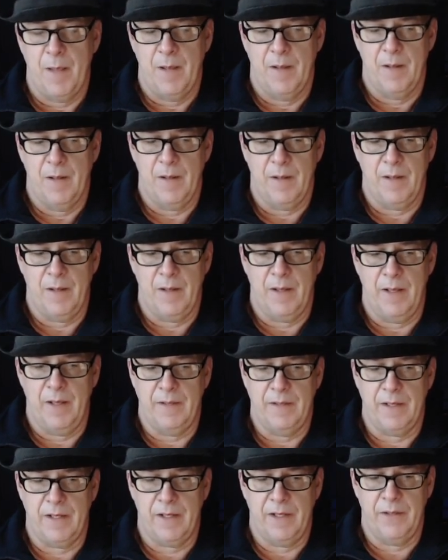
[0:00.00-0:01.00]
uh,
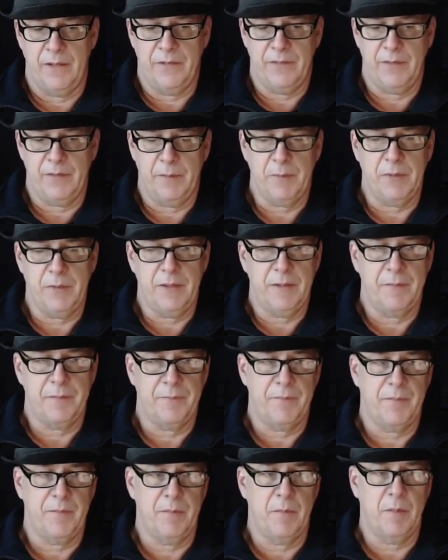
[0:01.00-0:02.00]
and then I assembled it
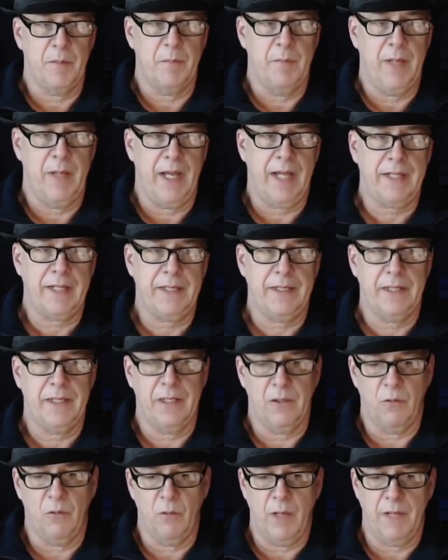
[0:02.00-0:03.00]
back
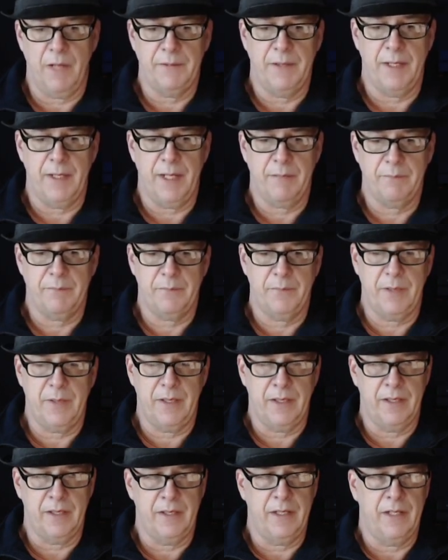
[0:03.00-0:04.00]
wound it up
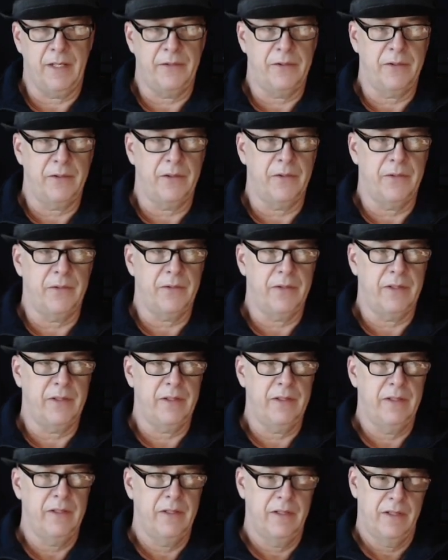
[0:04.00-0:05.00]
and as you can
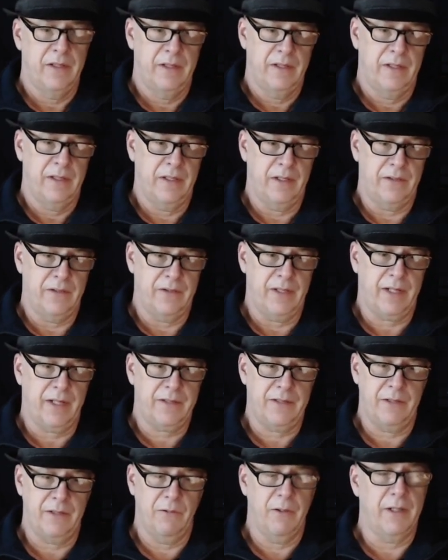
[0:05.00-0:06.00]
see it's
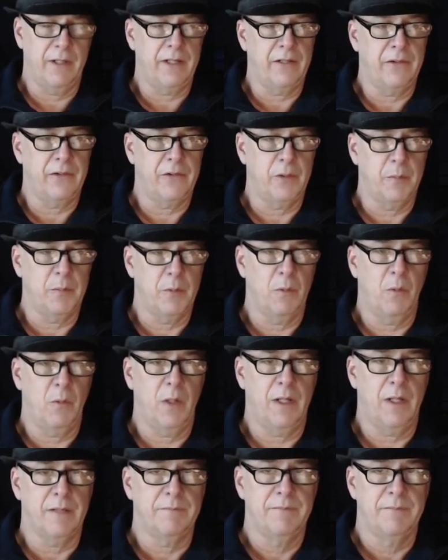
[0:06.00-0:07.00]
actually running super
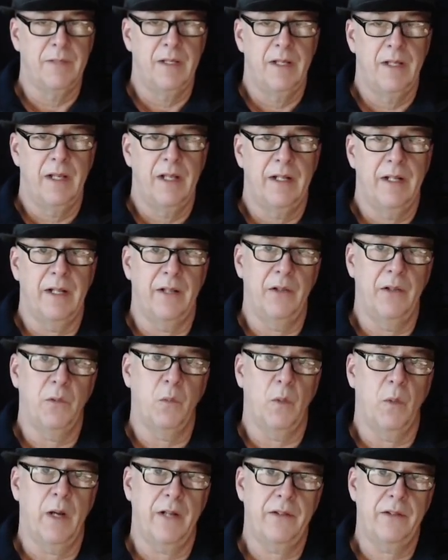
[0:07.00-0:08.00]
well now
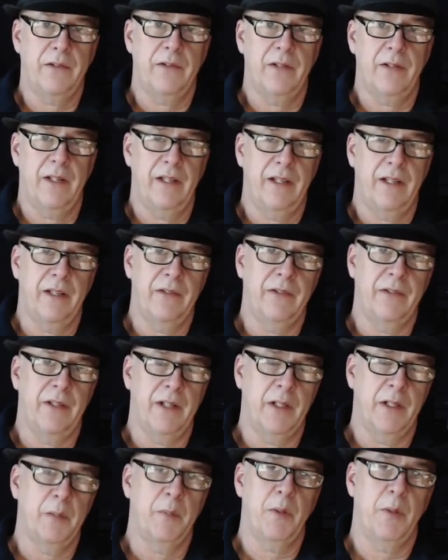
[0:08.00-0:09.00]
this watch has
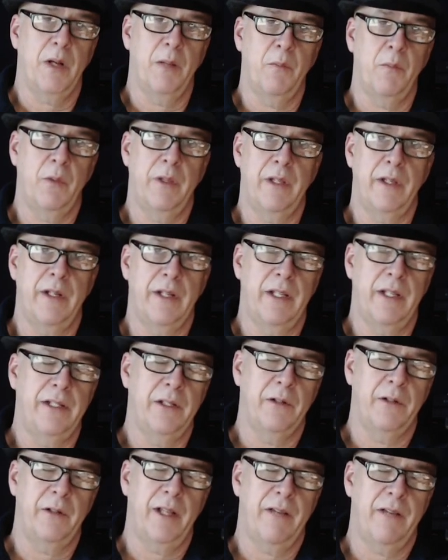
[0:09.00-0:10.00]
another problem with it and I
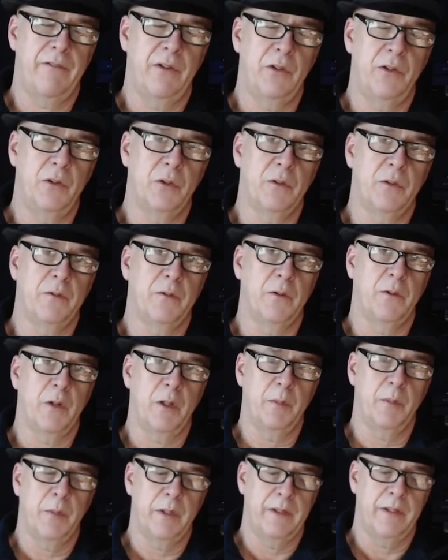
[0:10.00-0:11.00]
don't have the jewel for
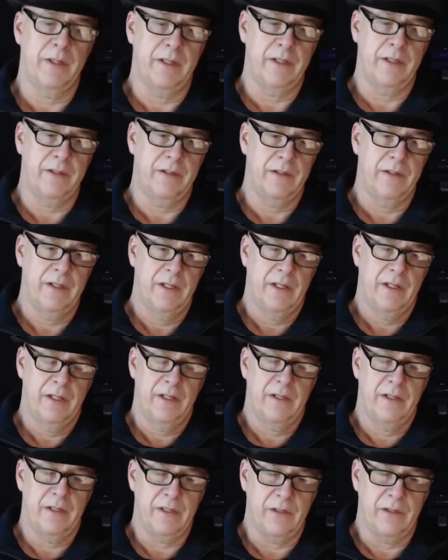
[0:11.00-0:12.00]
it but the
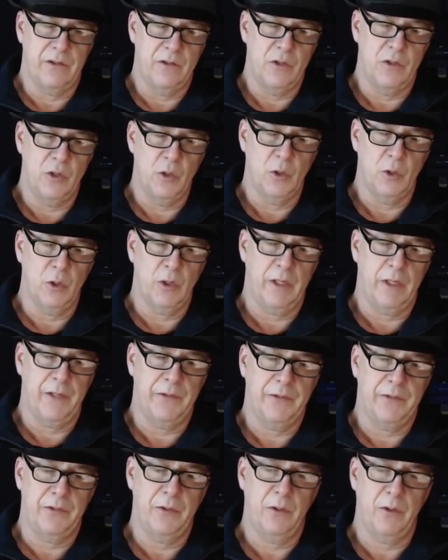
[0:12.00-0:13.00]
the jewel
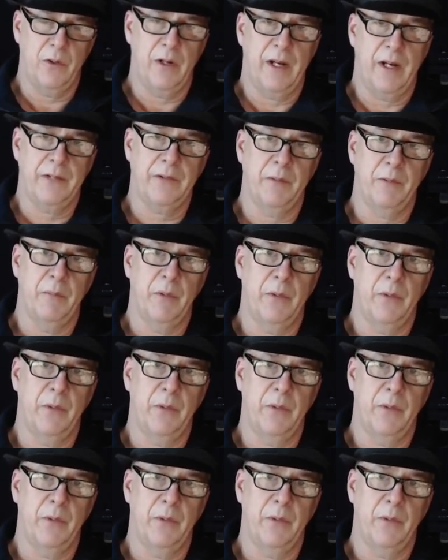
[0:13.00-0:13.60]
has two cracks on both